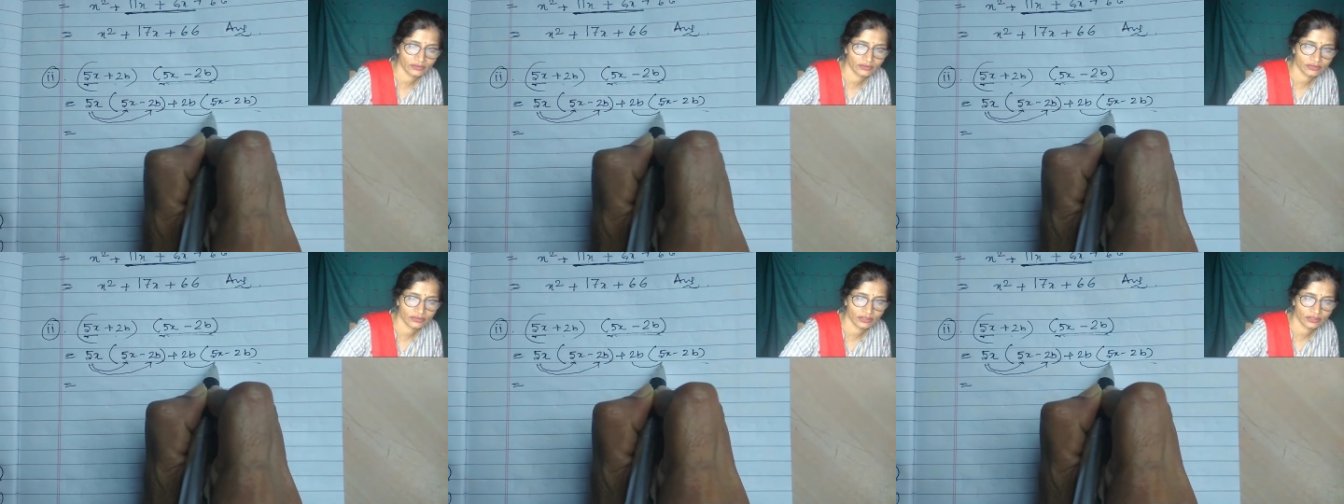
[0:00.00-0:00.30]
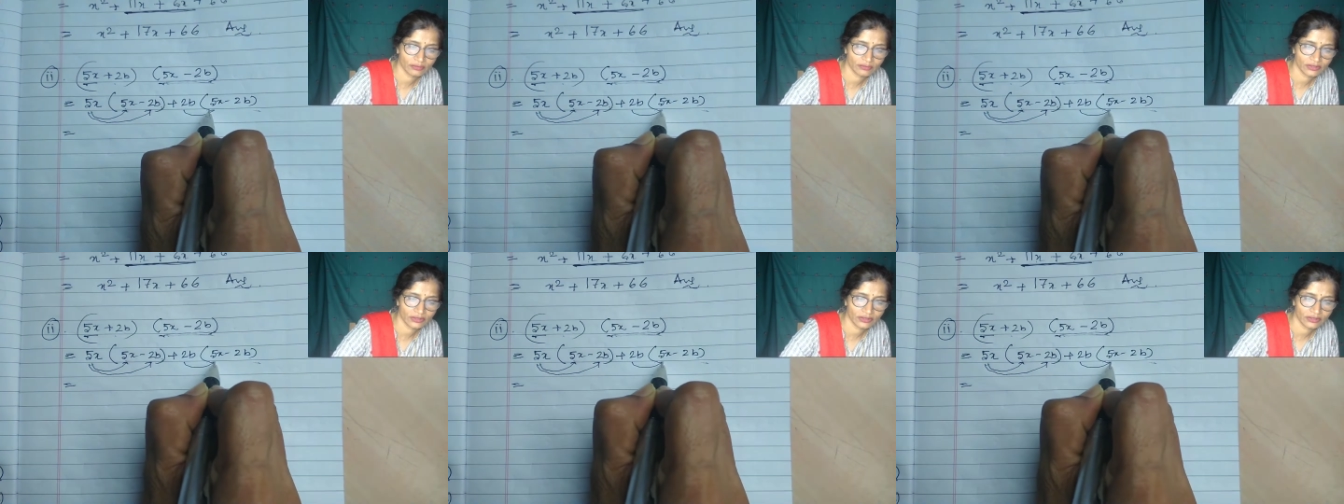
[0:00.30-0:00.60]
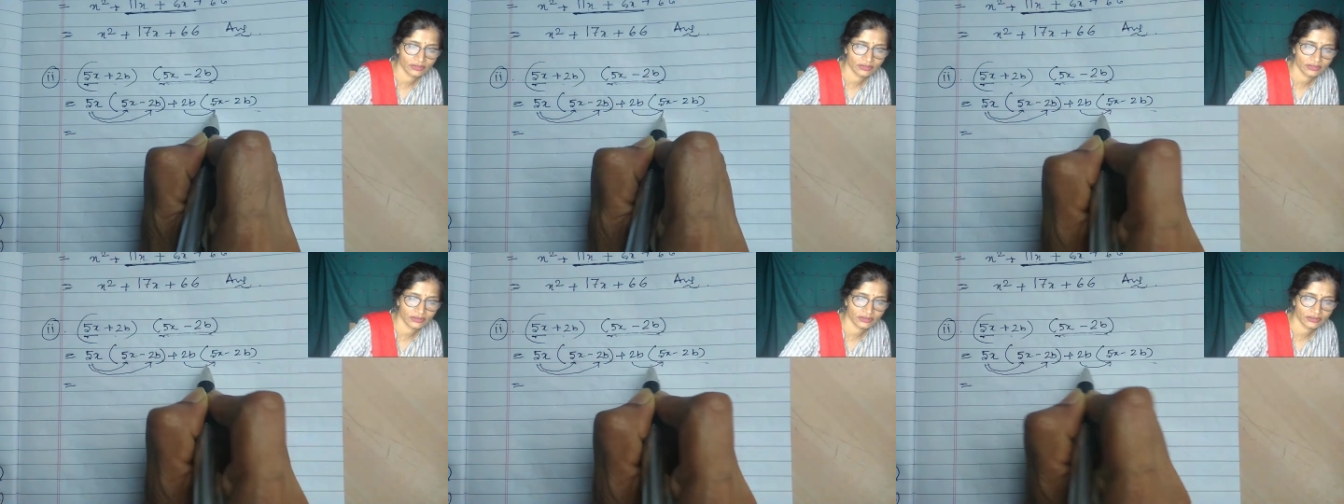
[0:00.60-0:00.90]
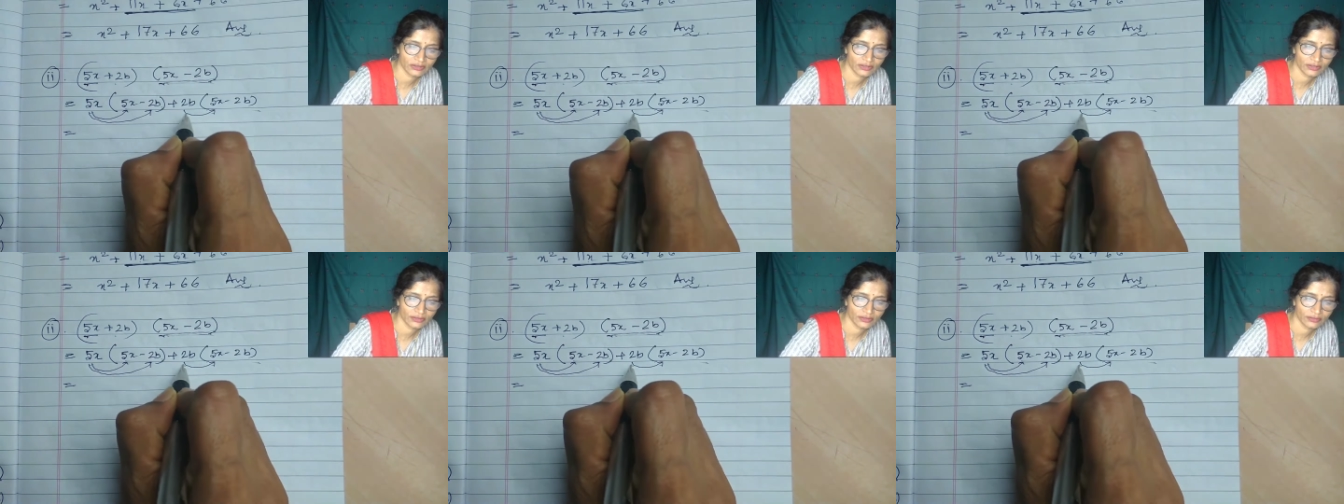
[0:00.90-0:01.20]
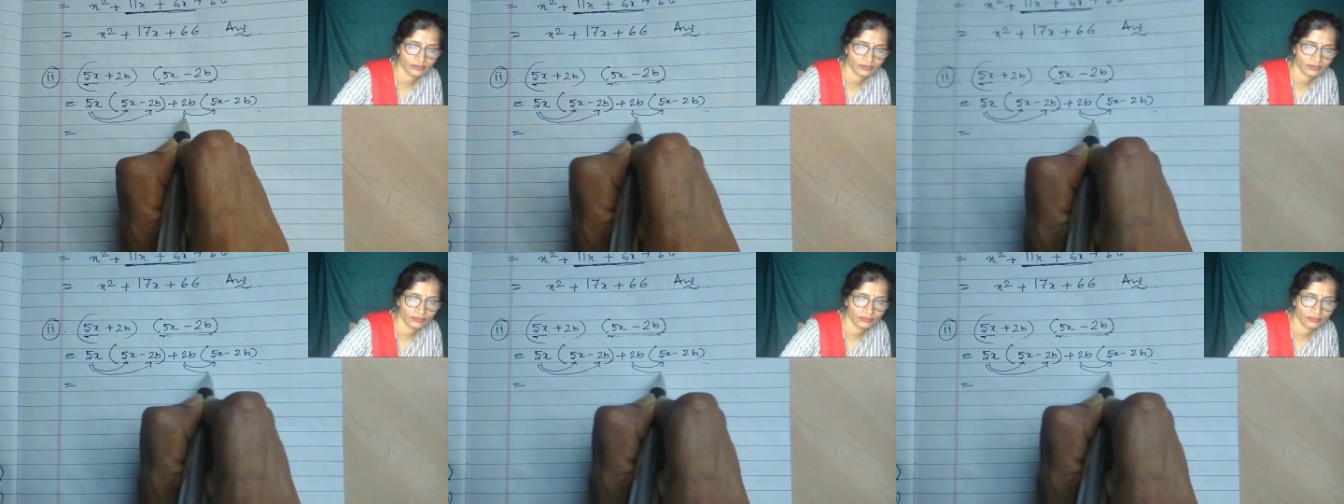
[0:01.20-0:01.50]
same thing, this into
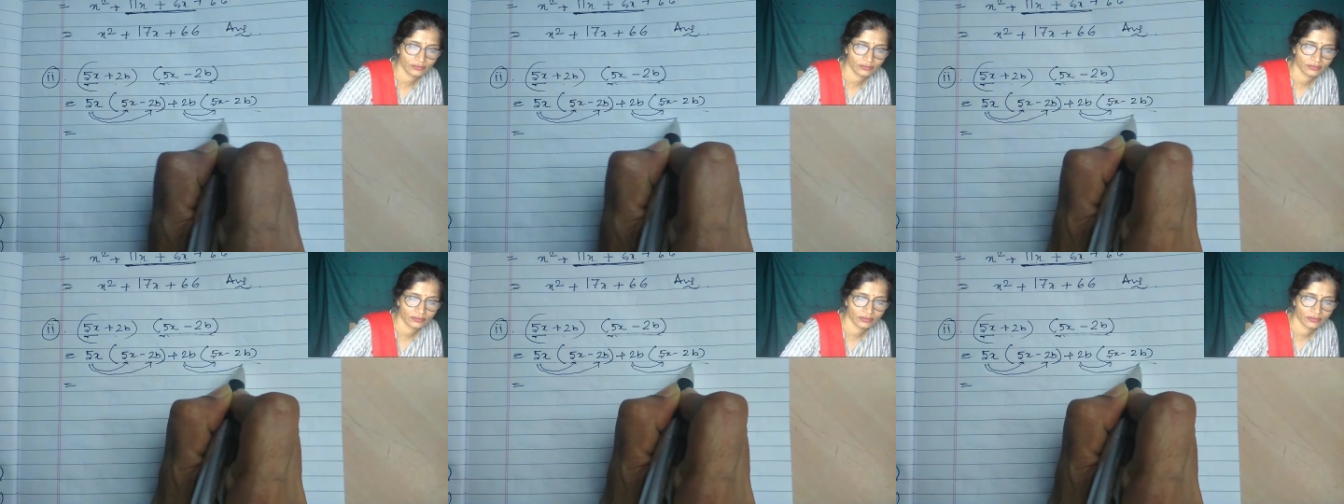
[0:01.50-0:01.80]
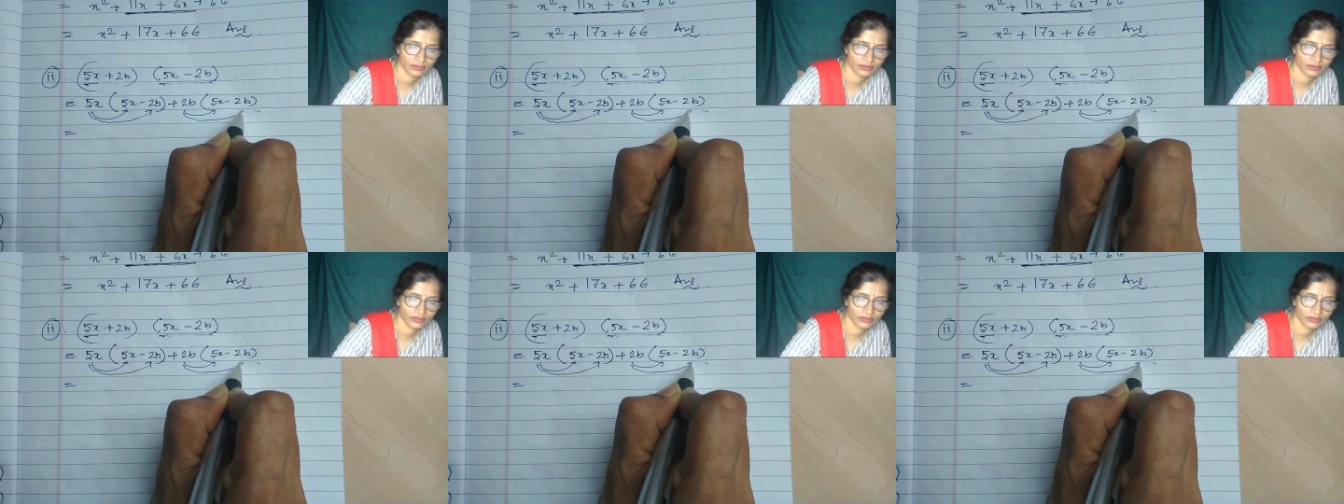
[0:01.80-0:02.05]
this.